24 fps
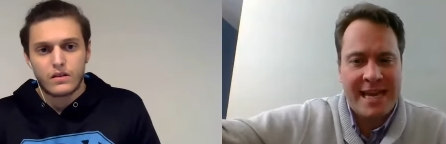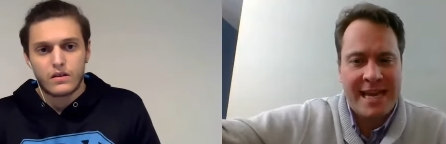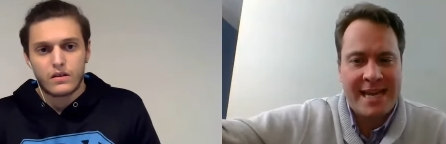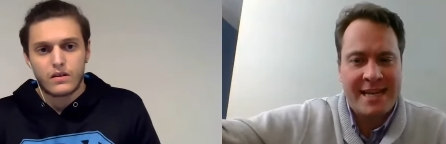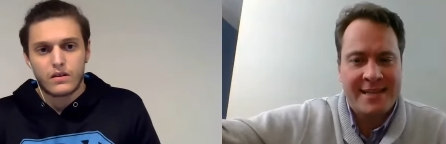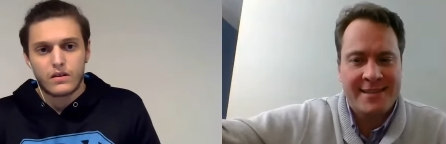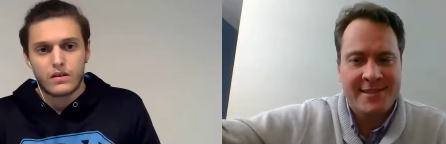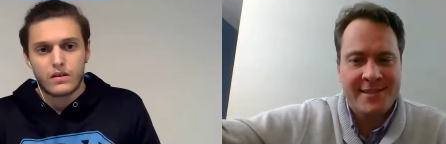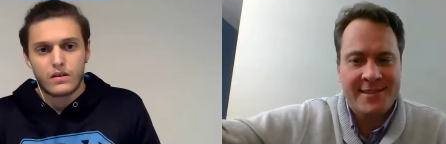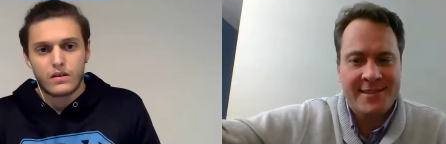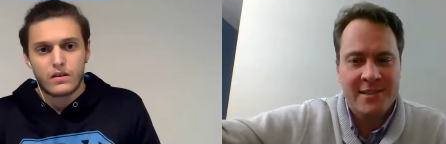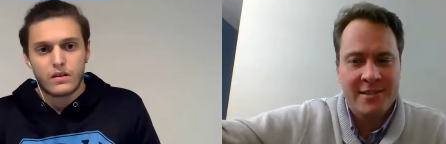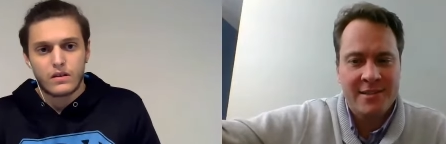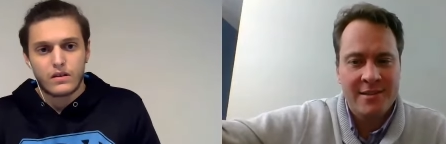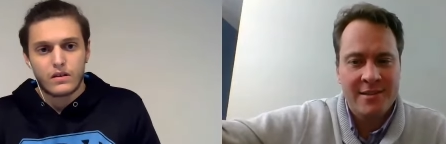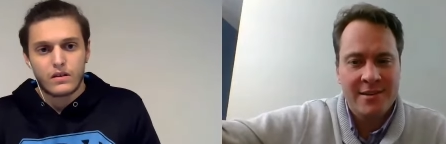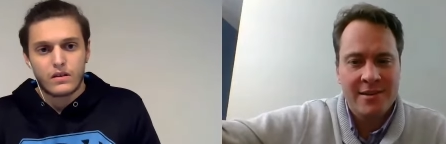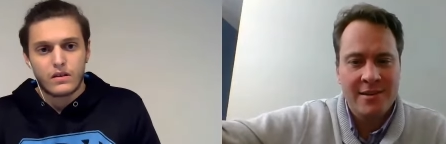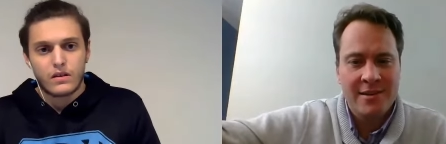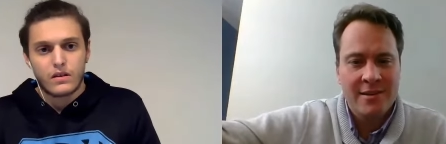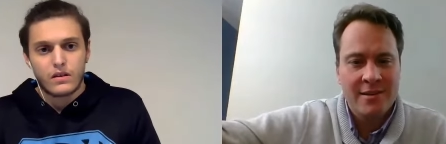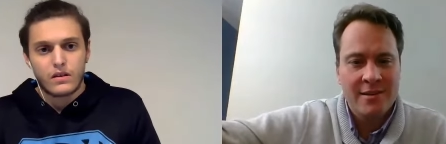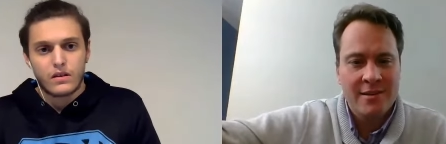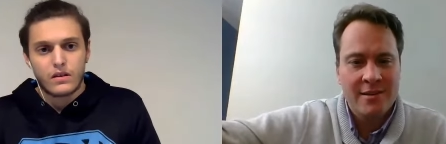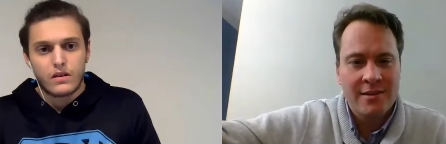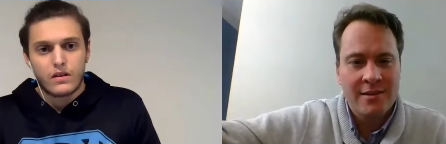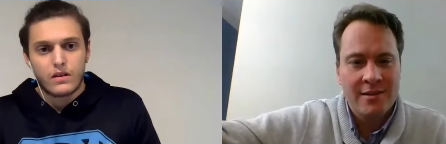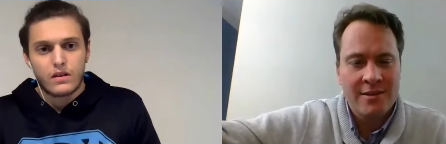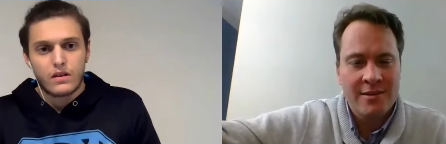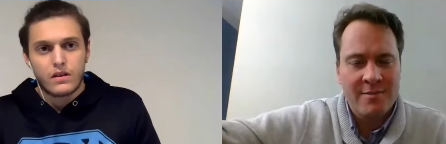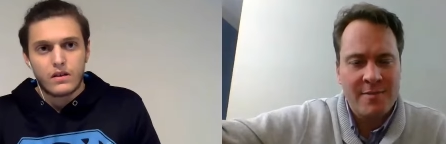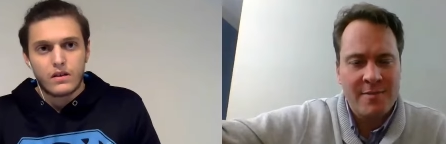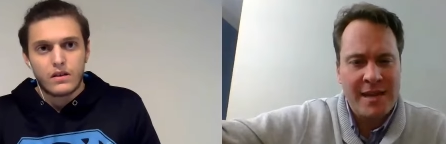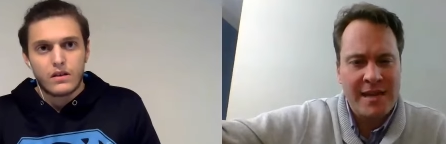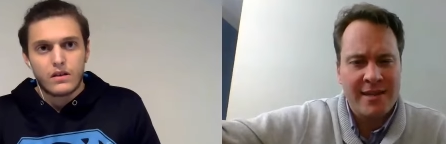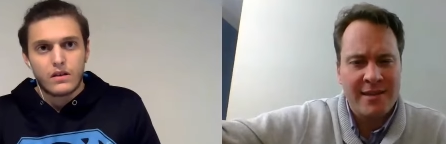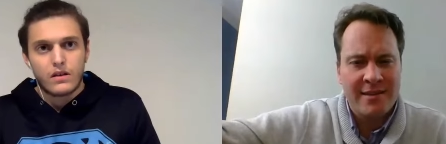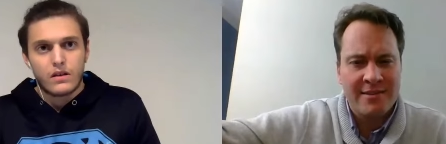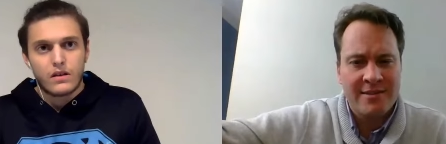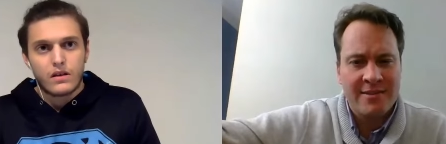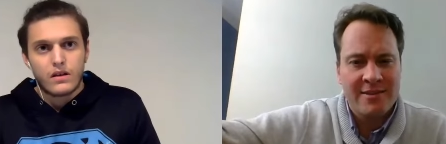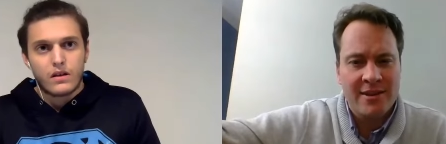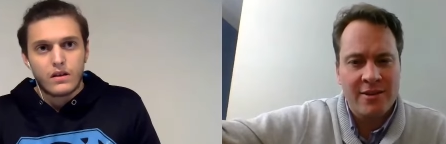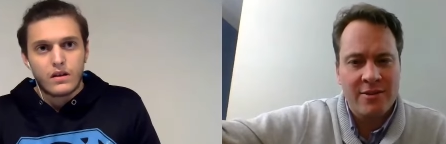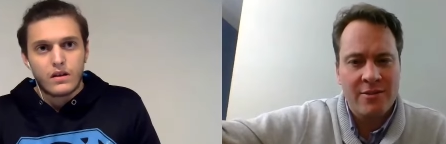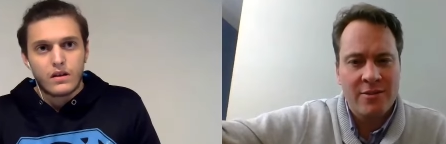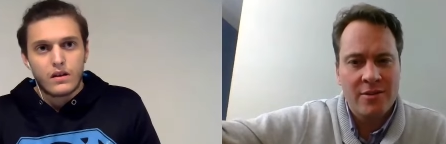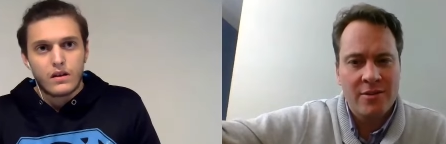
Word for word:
Speaker 1: has to make it so?